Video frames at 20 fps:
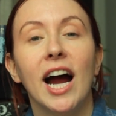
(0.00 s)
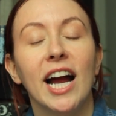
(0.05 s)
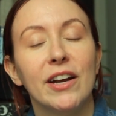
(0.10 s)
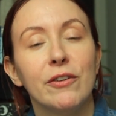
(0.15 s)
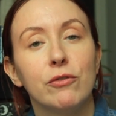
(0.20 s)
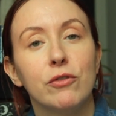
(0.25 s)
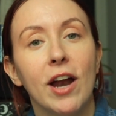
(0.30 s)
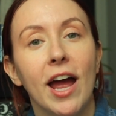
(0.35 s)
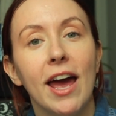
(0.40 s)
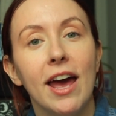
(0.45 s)
I
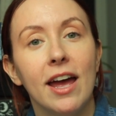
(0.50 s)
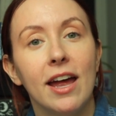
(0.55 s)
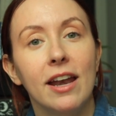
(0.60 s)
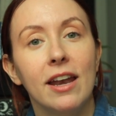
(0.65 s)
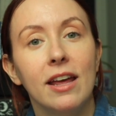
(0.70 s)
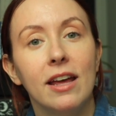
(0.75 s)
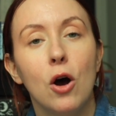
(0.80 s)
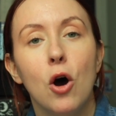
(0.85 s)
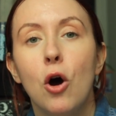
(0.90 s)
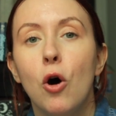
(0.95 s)

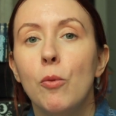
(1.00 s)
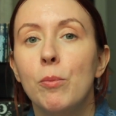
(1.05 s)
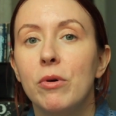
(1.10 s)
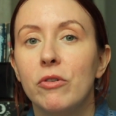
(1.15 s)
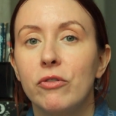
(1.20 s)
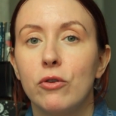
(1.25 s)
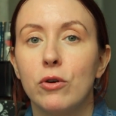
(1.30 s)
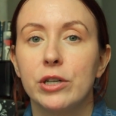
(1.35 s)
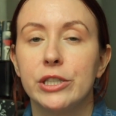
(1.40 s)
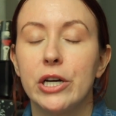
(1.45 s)
read Home
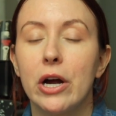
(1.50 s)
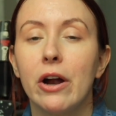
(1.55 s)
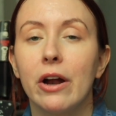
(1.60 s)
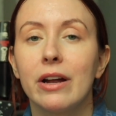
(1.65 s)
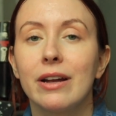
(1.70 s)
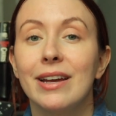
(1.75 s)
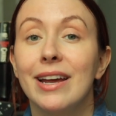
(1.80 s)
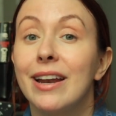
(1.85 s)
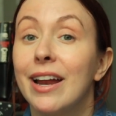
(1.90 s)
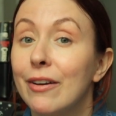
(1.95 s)
Before
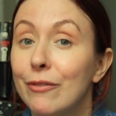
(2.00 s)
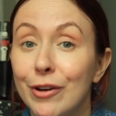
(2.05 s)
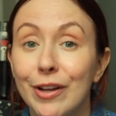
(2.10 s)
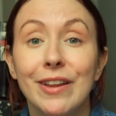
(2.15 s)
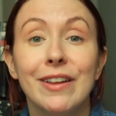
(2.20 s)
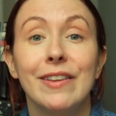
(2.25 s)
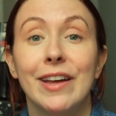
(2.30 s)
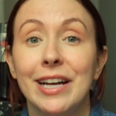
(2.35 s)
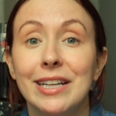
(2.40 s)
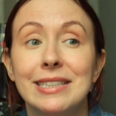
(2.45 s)
Dark and I
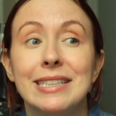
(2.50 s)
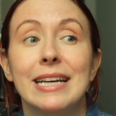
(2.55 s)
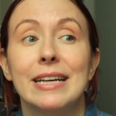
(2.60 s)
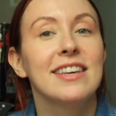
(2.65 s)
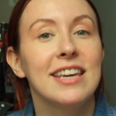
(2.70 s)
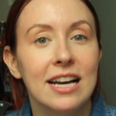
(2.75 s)
really liked it.